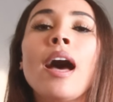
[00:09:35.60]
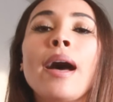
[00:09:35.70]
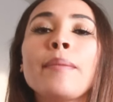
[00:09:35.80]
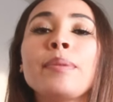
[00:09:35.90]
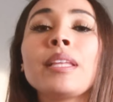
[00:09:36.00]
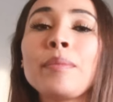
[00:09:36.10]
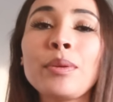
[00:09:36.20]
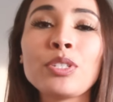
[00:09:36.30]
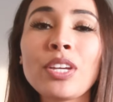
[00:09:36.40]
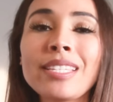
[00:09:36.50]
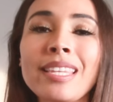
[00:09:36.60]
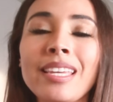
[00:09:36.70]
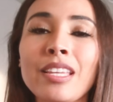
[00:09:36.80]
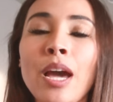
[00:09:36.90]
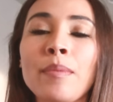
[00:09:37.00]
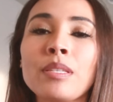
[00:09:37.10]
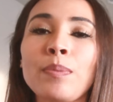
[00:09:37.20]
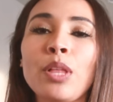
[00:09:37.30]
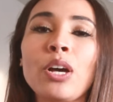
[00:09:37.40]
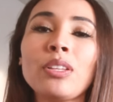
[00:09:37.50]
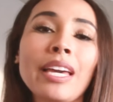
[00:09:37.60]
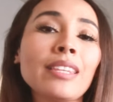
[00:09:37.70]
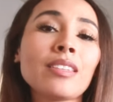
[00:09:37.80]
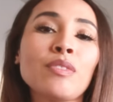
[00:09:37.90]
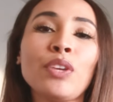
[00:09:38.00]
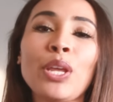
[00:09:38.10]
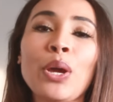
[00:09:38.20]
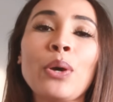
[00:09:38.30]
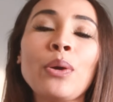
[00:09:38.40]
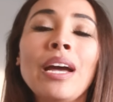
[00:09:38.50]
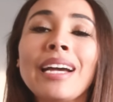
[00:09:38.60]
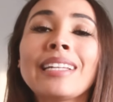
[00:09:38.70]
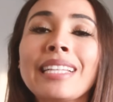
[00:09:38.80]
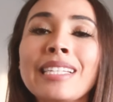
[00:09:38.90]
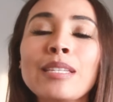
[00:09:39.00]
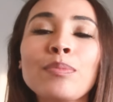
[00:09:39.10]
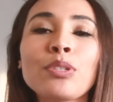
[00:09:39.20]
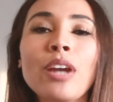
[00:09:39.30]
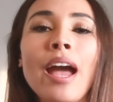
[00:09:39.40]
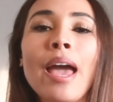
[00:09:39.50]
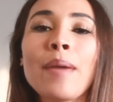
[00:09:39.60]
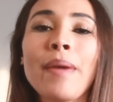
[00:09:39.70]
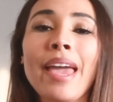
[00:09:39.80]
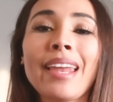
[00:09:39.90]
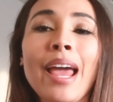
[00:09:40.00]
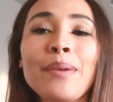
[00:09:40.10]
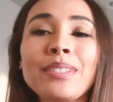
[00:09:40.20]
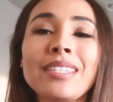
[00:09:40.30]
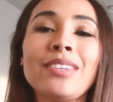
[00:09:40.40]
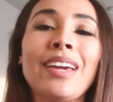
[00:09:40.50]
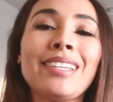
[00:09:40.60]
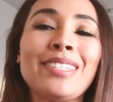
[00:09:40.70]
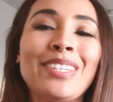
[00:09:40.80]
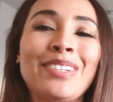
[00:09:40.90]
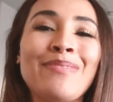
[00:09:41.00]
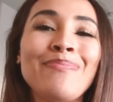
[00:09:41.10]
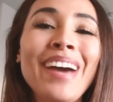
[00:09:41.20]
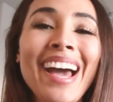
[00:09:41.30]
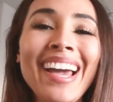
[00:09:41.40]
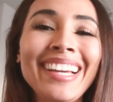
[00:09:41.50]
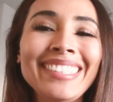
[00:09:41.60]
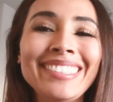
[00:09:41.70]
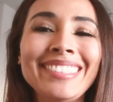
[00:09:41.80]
But let me know what you guys think in the comments below. Like this video, click subscribe, and I will see you guys soon. Bye!